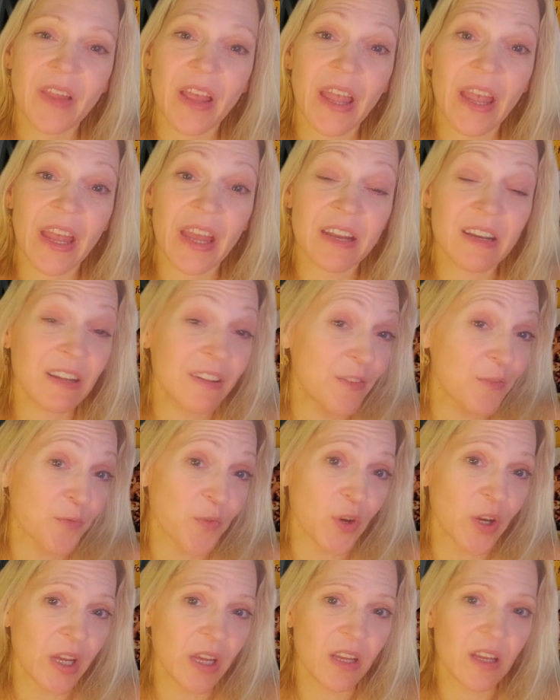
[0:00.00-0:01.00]
And it's
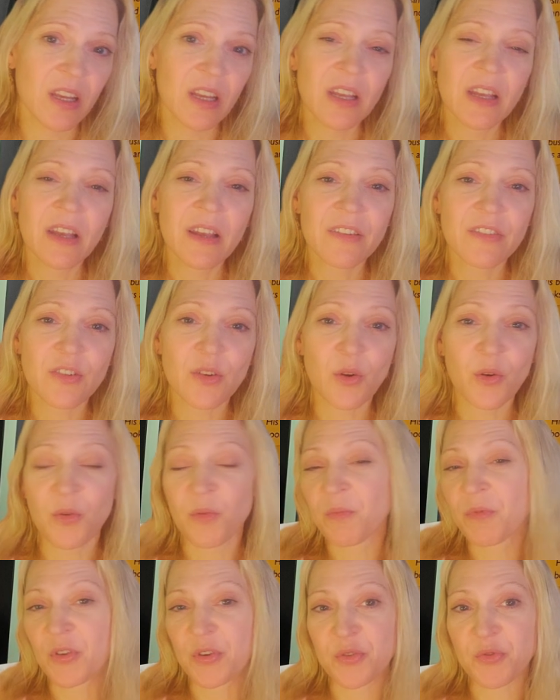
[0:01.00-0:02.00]
free,
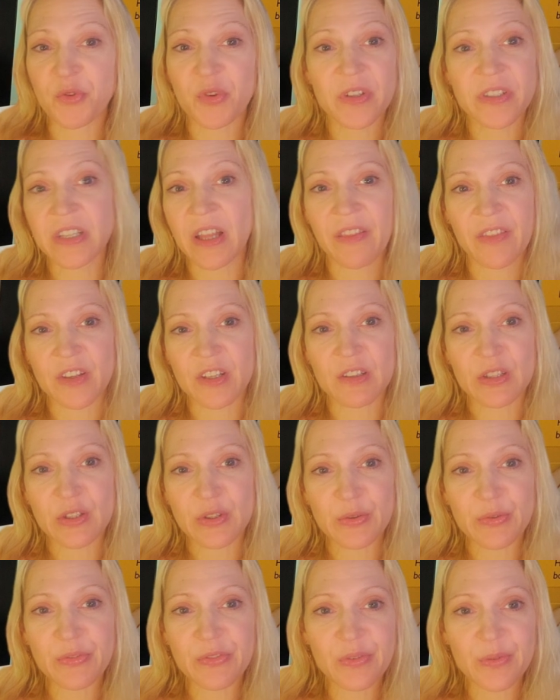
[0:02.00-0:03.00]
so there's really nothing to
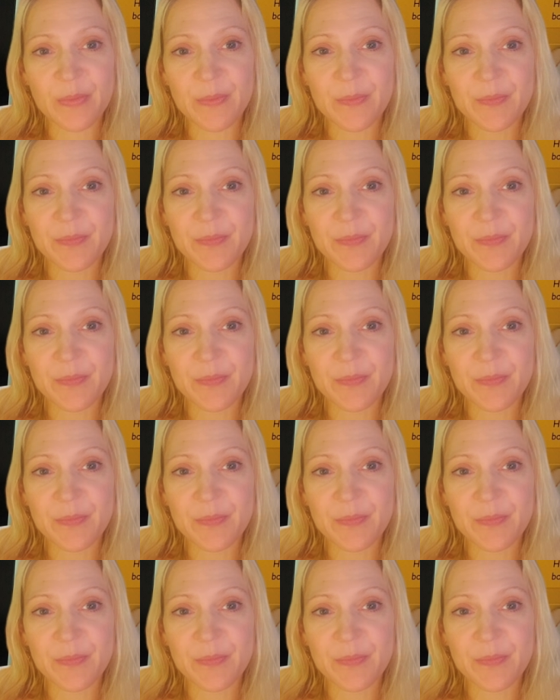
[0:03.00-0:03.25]
lose.